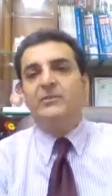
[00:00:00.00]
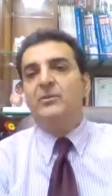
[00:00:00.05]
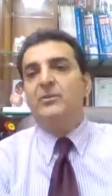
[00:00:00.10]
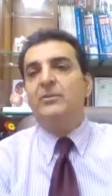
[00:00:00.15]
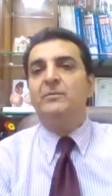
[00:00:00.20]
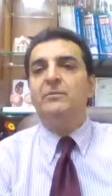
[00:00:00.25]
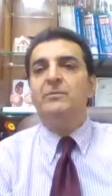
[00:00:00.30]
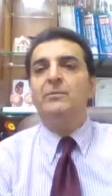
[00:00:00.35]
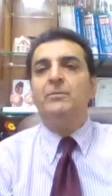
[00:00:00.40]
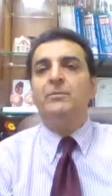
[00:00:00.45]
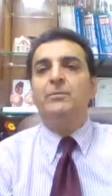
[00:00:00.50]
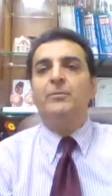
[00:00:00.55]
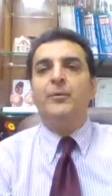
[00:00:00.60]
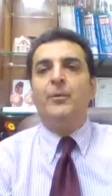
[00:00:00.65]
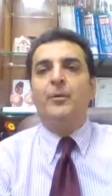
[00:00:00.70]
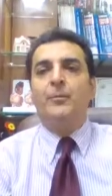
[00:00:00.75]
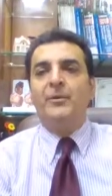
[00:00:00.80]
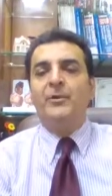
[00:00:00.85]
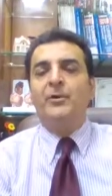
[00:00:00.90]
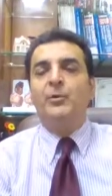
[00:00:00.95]
is on
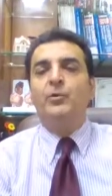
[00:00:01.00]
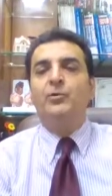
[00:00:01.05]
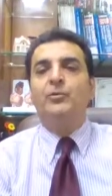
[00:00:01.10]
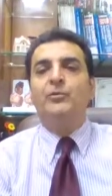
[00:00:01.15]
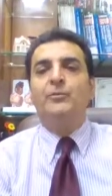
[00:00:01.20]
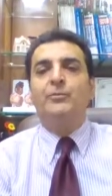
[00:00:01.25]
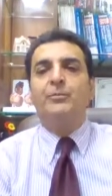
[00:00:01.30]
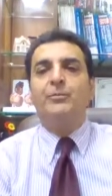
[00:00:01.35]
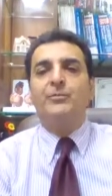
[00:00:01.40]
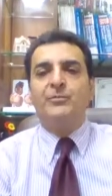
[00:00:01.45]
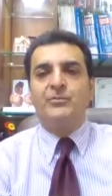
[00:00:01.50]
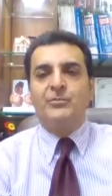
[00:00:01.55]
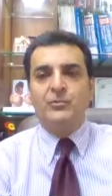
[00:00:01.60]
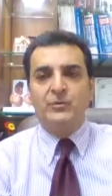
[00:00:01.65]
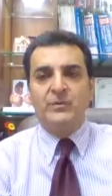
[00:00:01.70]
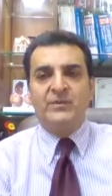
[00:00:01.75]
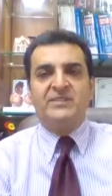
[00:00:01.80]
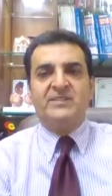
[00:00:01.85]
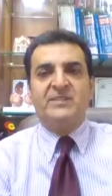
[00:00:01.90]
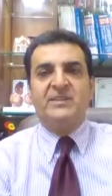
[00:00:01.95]
proper dose of
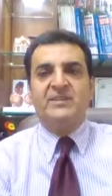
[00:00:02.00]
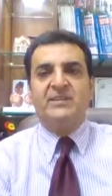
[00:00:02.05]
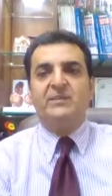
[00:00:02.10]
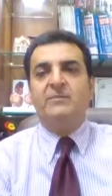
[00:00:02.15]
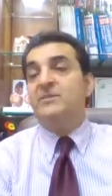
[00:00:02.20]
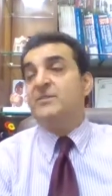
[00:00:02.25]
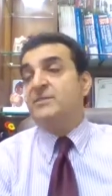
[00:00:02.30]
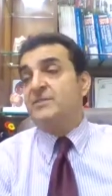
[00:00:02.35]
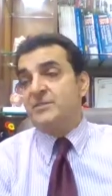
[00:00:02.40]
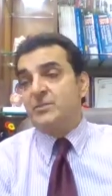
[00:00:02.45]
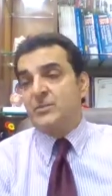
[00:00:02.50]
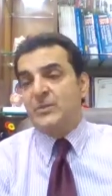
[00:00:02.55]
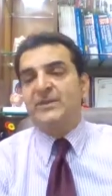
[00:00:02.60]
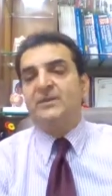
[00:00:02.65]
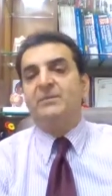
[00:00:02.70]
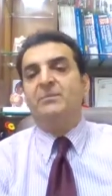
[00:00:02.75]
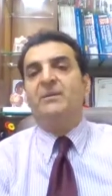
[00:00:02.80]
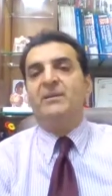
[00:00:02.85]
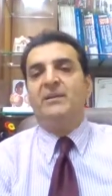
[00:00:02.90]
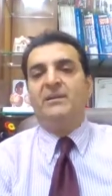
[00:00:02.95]
rosuvastatin, which is
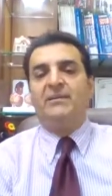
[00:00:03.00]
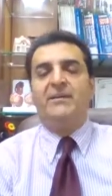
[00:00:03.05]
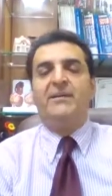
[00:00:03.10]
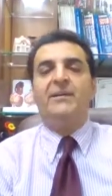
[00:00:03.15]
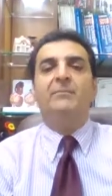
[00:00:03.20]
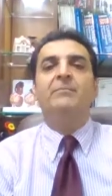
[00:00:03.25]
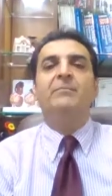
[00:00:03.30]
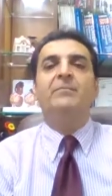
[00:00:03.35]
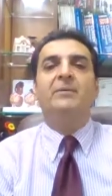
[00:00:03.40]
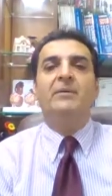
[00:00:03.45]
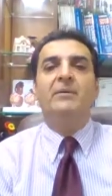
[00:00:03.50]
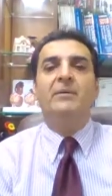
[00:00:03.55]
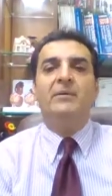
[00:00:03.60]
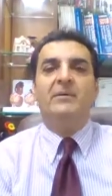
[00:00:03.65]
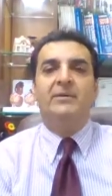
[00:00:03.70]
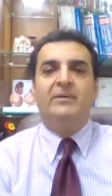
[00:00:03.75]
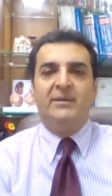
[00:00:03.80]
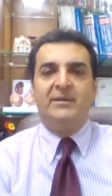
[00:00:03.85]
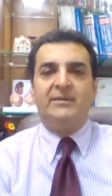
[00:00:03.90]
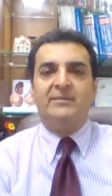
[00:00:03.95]
20 milligram.
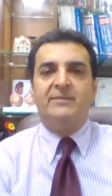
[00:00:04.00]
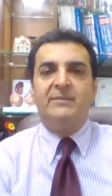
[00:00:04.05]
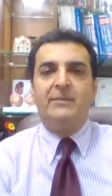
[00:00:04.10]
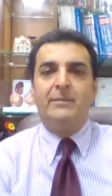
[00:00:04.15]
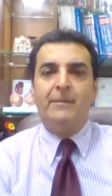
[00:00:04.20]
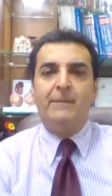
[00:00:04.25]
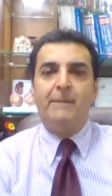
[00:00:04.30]
Next.